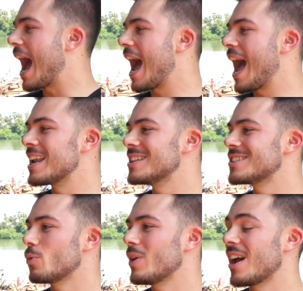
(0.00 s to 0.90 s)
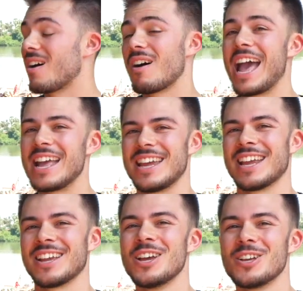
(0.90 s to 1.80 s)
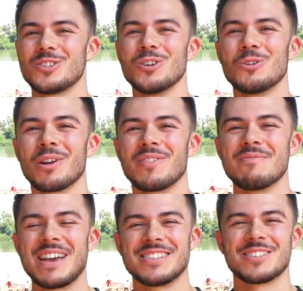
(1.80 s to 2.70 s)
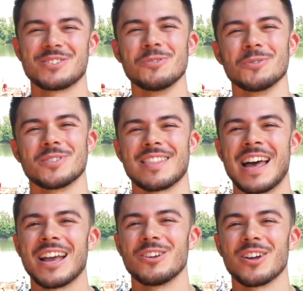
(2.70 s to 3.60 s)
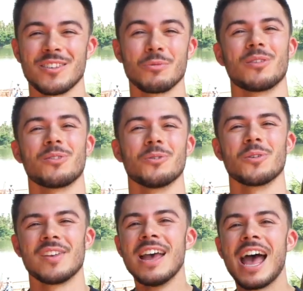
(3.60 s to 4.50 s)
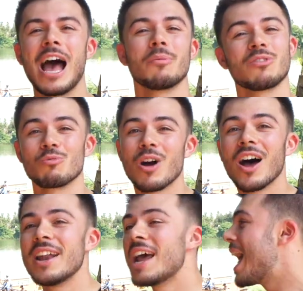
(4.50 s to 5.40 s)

And we are heading to one of the amazing schools that United World Schools helps to run.